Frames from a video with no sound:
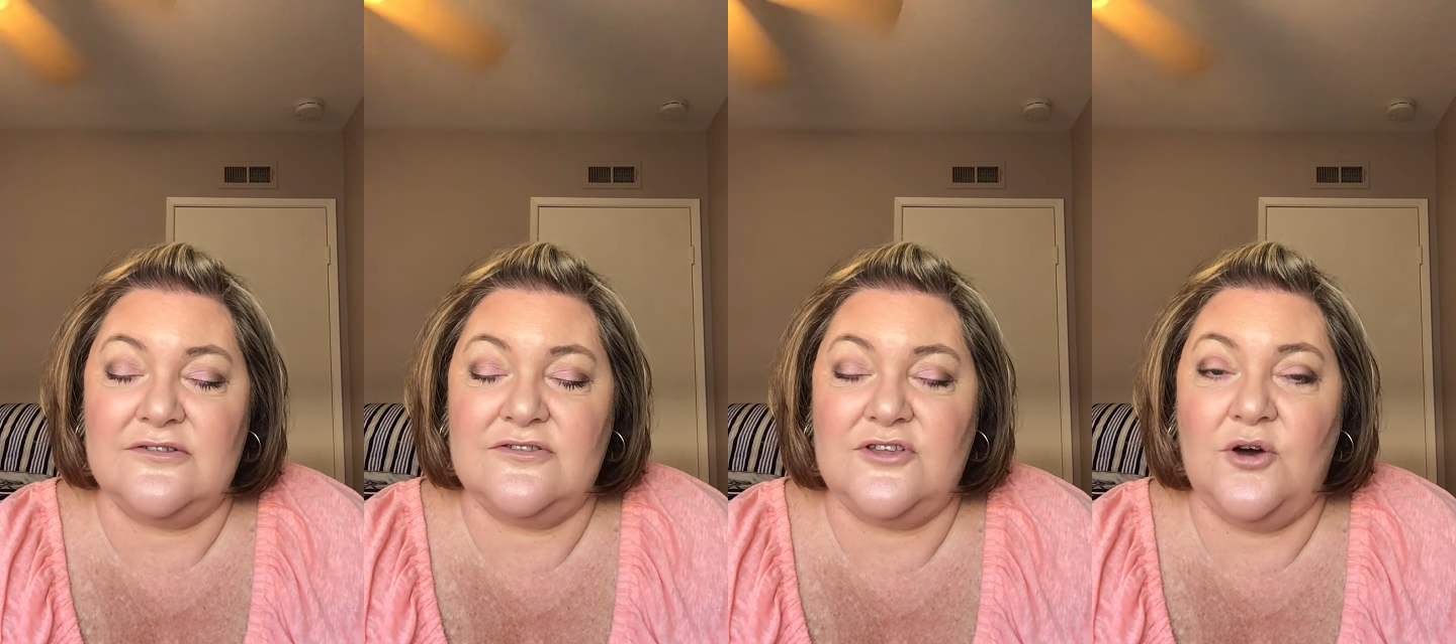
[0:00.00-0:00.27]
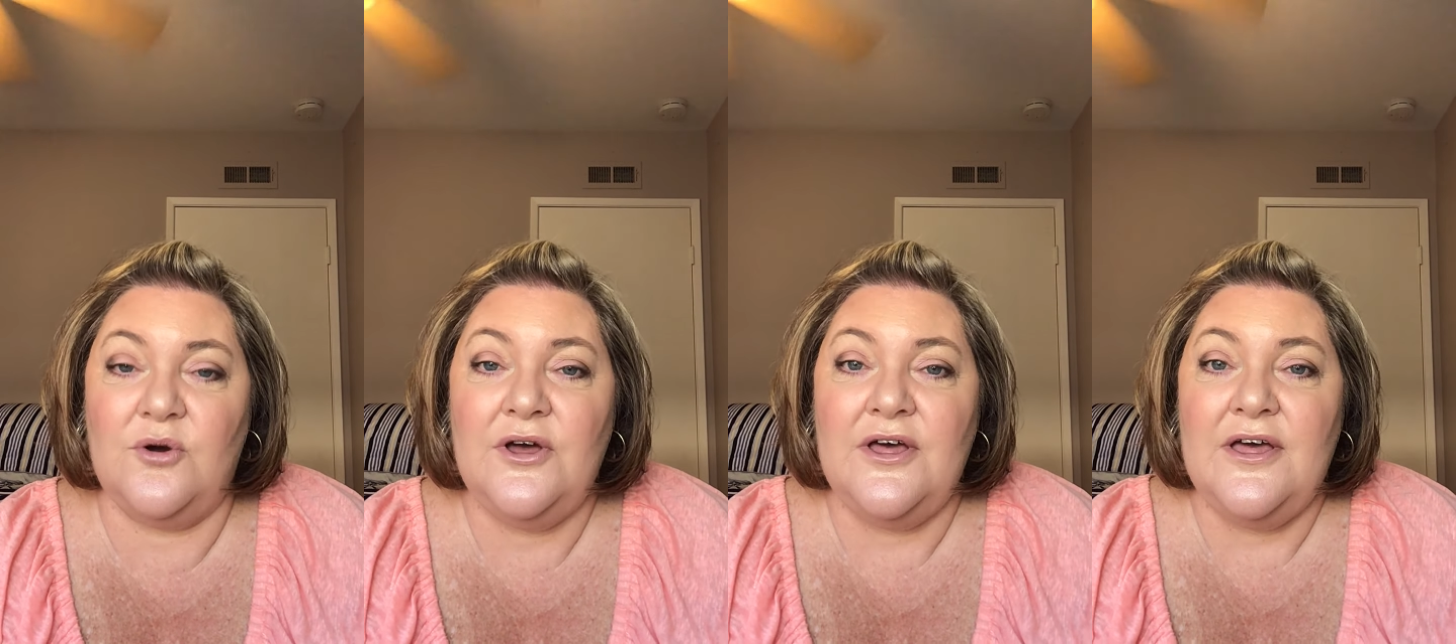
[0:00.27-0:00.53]

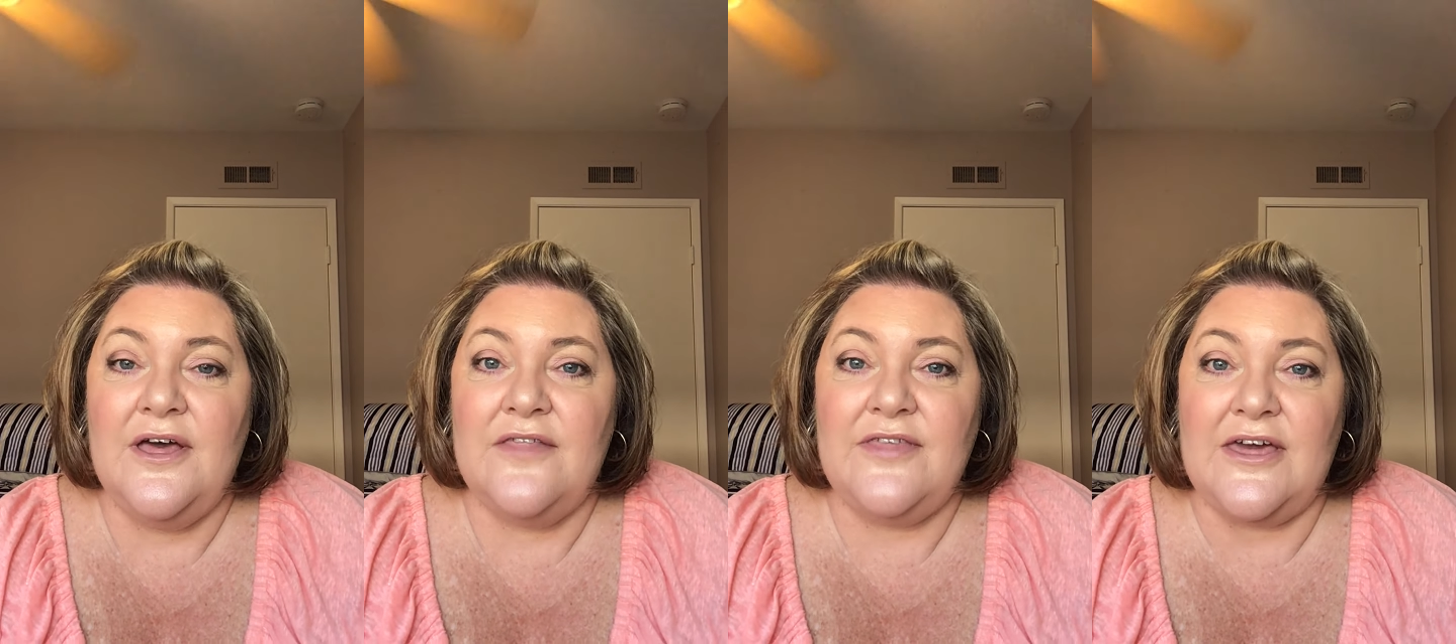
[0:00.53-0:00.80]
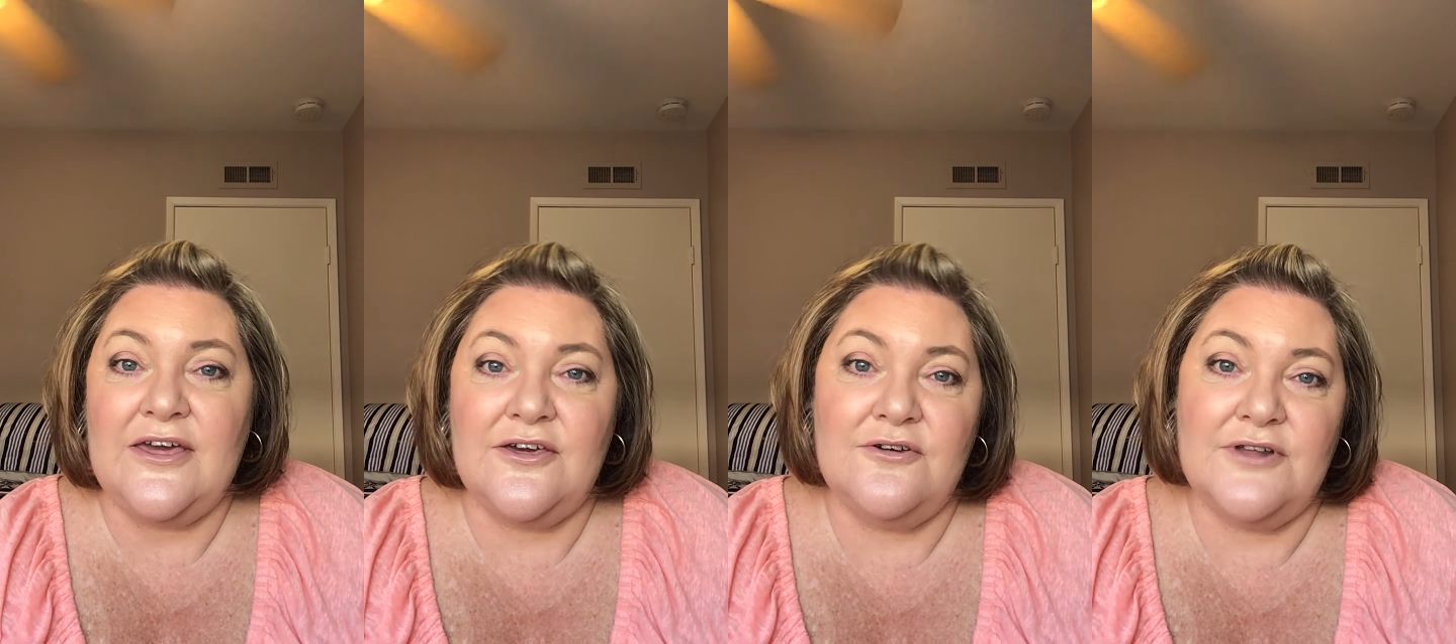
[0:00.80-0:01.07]
So
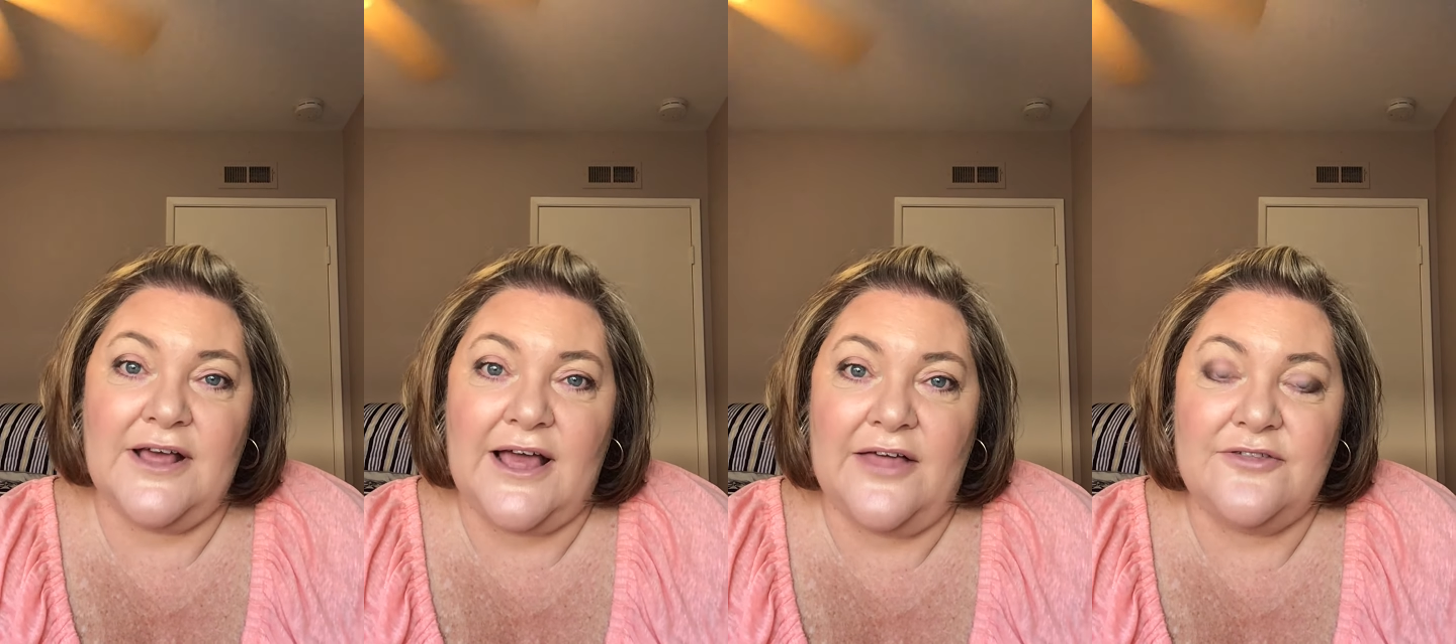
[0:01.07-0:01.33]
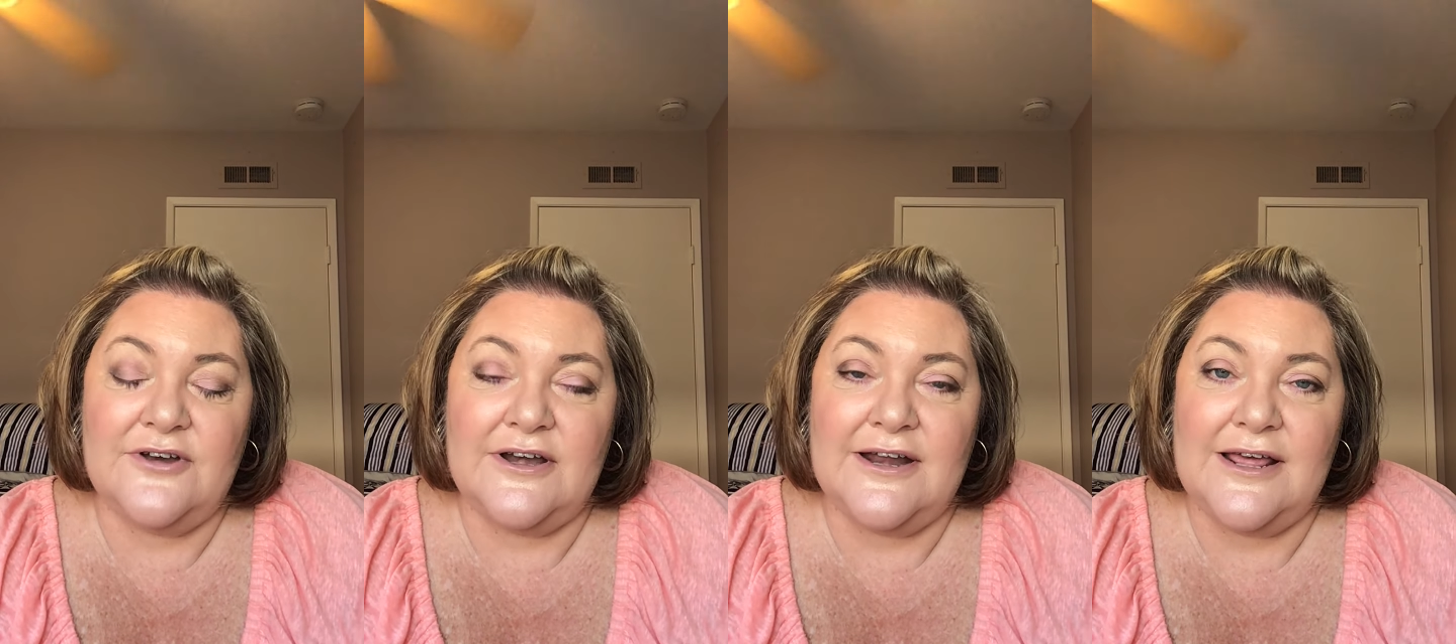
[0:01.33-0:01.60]
thank you to
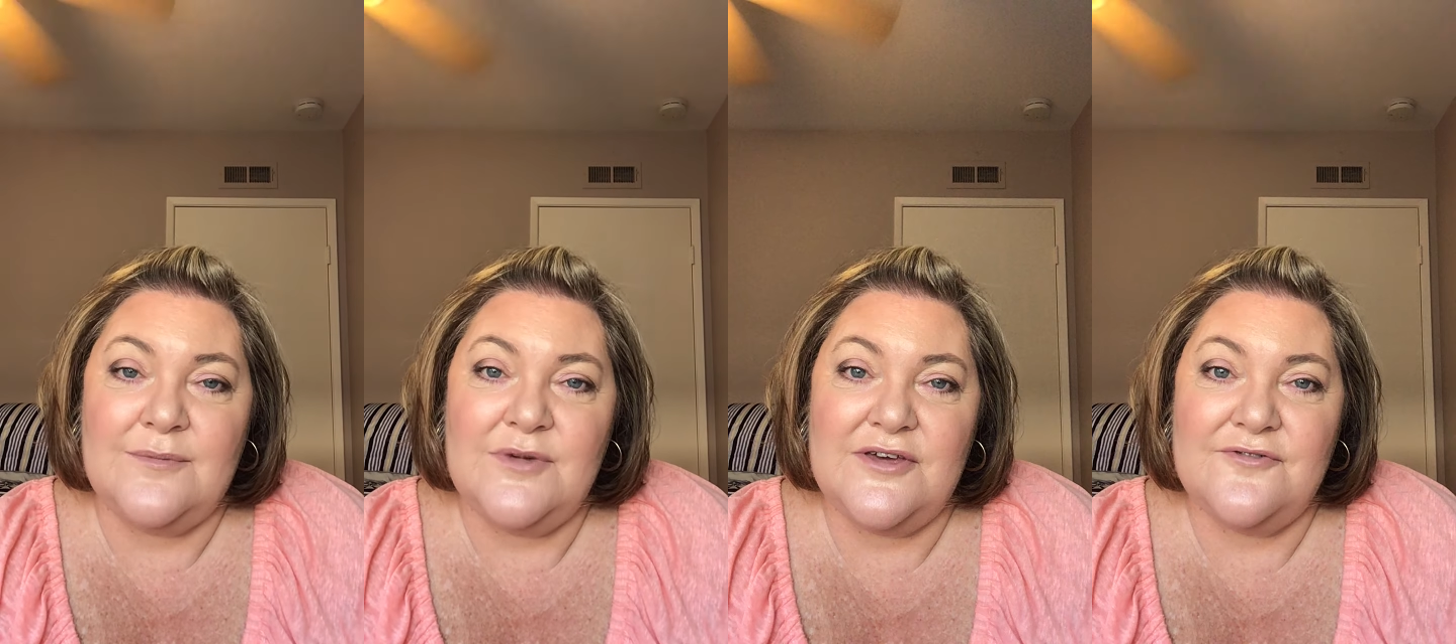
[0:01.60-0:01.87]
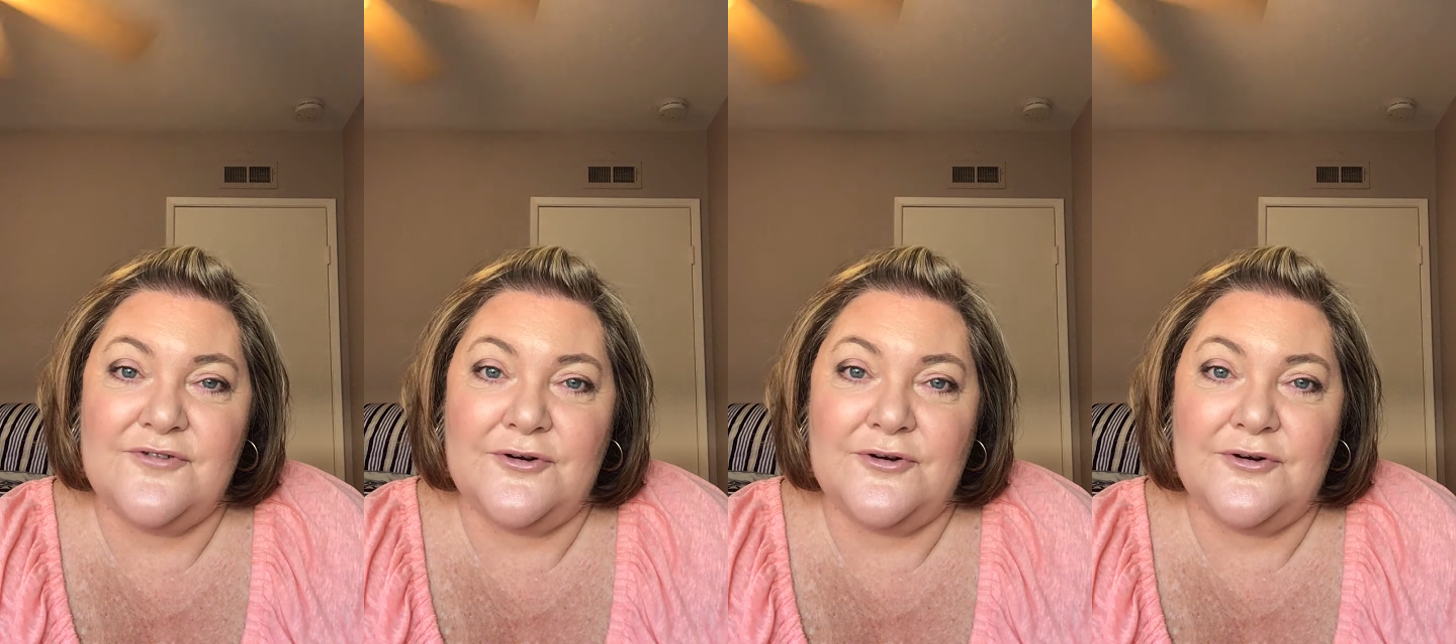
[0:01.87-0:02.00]
Catherine and Amy